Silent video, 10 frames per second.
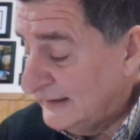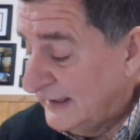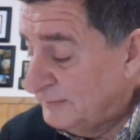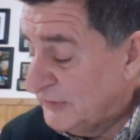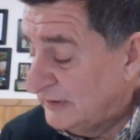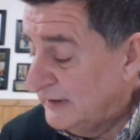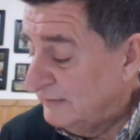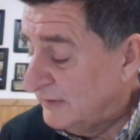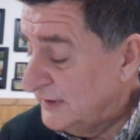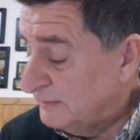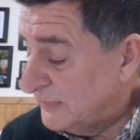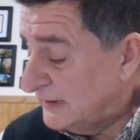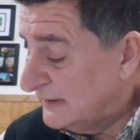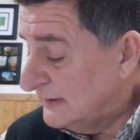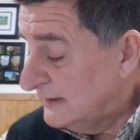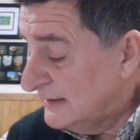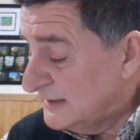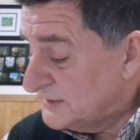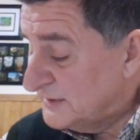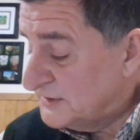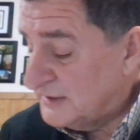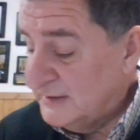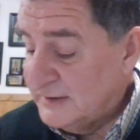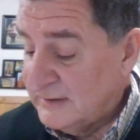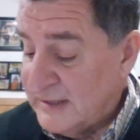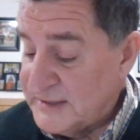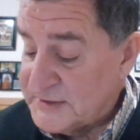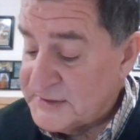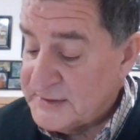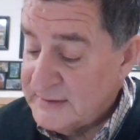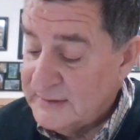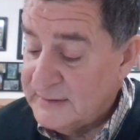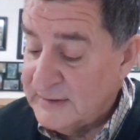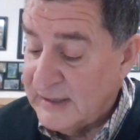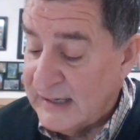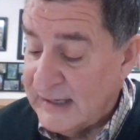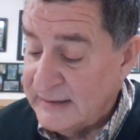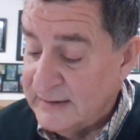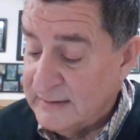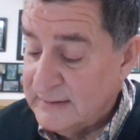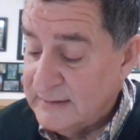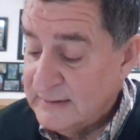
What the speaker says: Let him deliver him, since he delights in God.